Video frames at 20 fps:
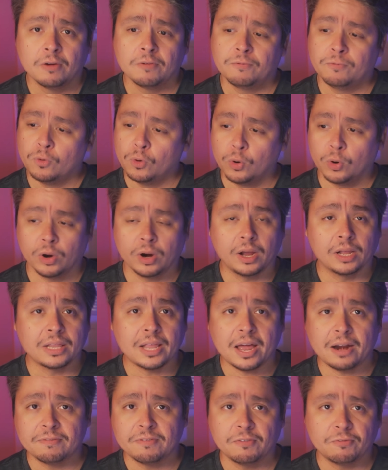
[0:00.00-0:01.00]
for a
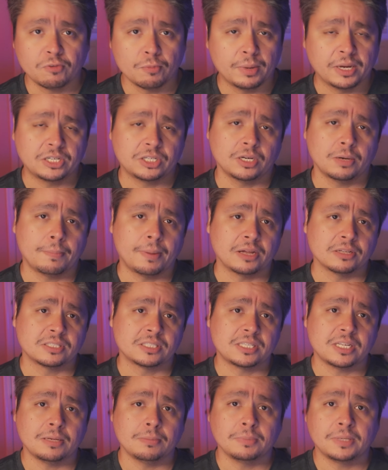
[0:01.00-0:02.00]
lot of information about
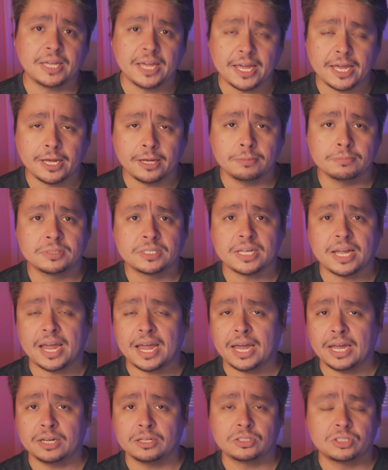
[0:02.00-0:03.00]
Steam games
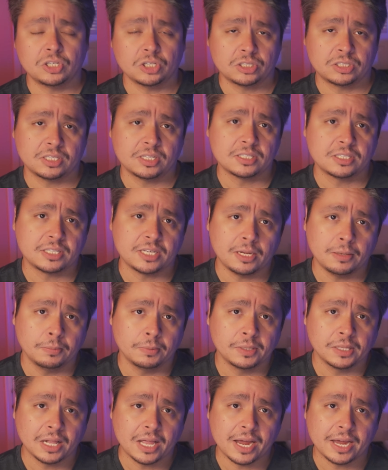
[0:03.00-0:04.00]
and just the Steam
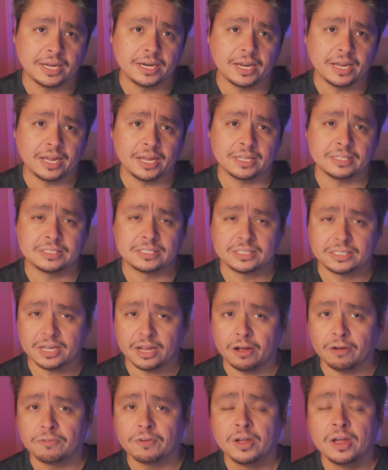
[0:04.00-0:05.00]
client
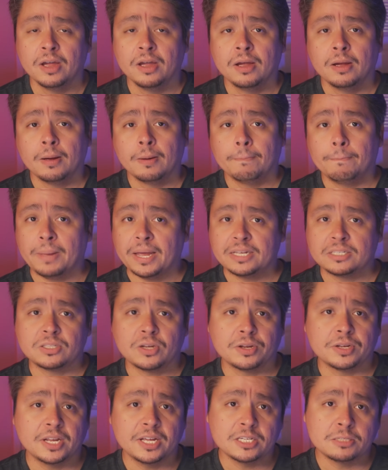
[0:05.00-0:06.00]
itself. Based
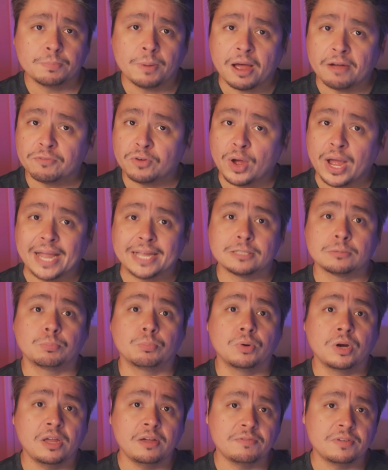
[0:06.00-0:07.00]
on this, Pavel has
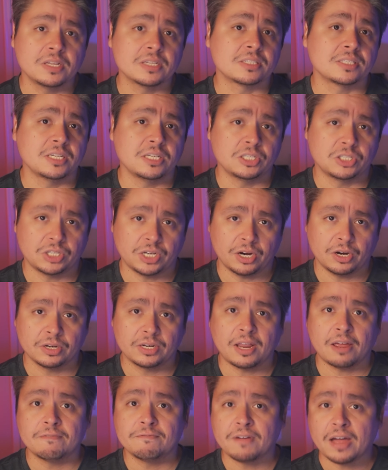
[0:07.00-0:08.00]
previously shared
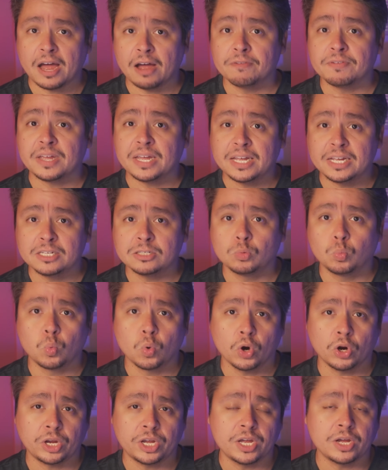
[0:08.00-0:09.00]
that Valve is
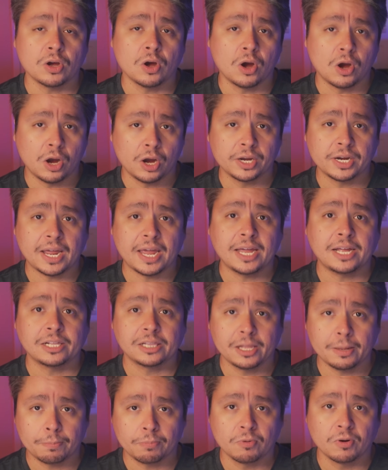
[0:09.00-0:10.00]
working on a
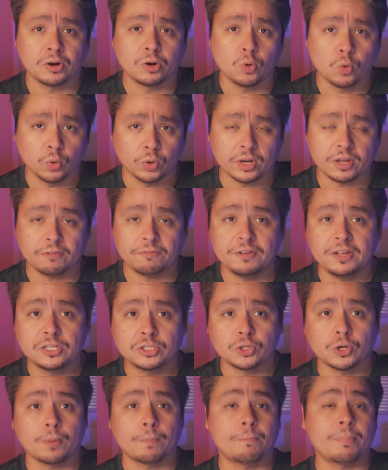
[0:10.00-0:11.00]
clip recording
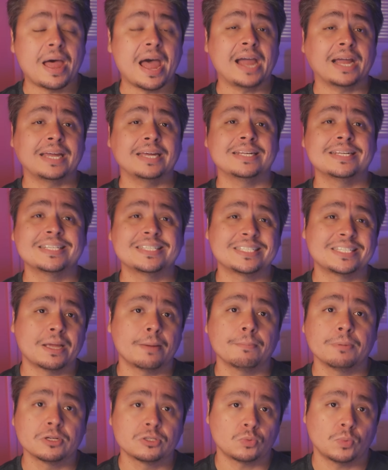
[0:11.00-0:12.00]
feature back in
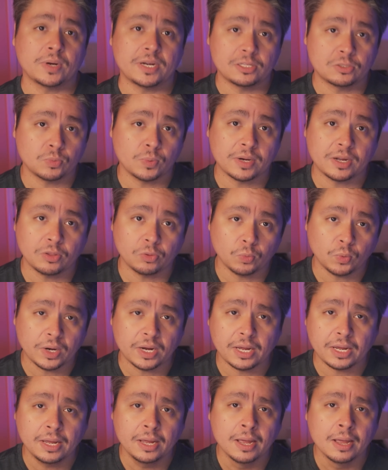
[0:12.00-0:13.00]
December
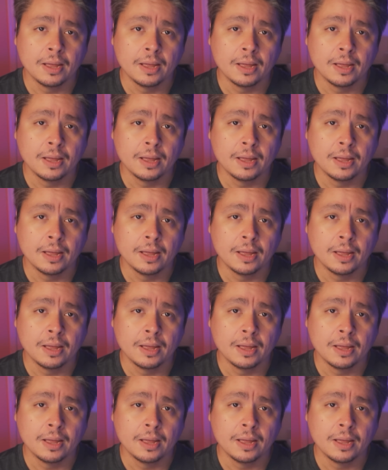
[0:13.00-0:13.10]
2023,